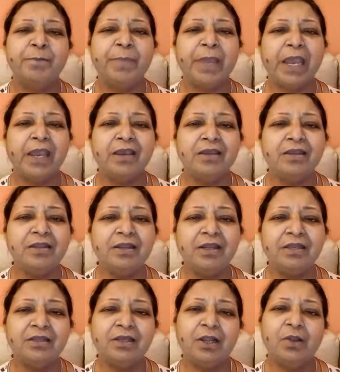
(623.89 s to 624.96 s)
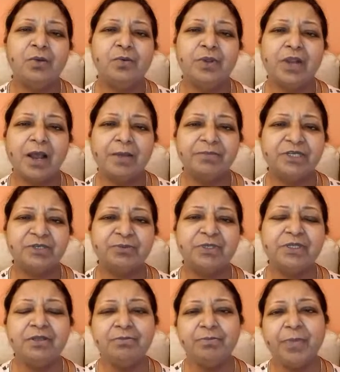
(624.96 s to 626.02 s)
pain in the lower
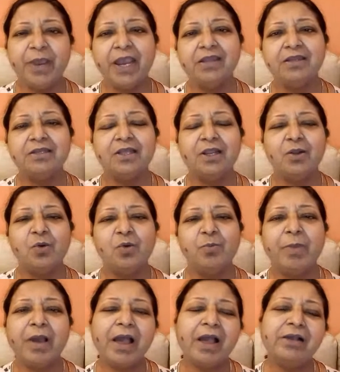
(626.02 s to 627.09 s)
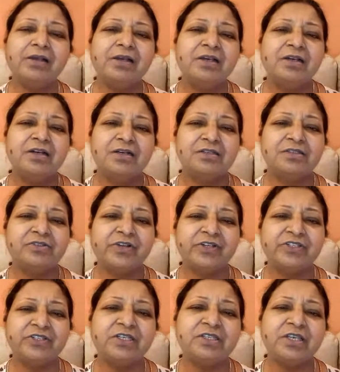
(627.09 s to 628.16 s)
abdomen, pain in the low back, a
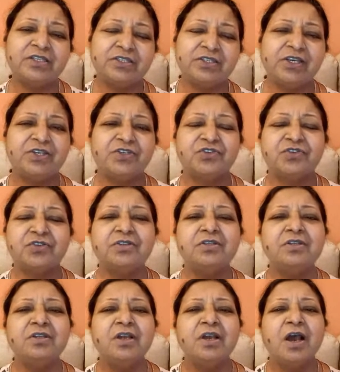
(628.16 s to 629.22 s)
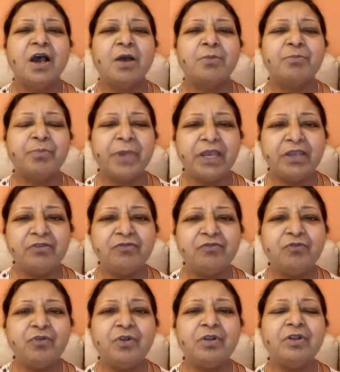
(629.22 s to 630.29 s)
stretching sensation, a
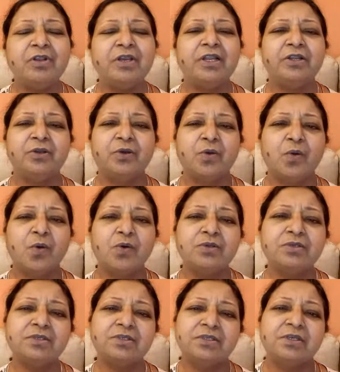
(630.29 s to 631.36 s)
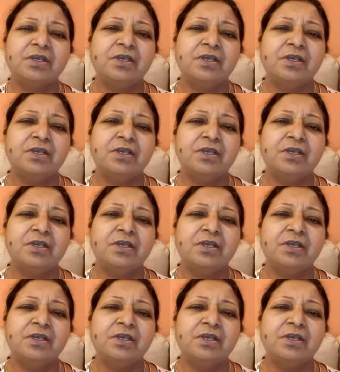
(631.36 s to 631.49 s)
painful intercourse,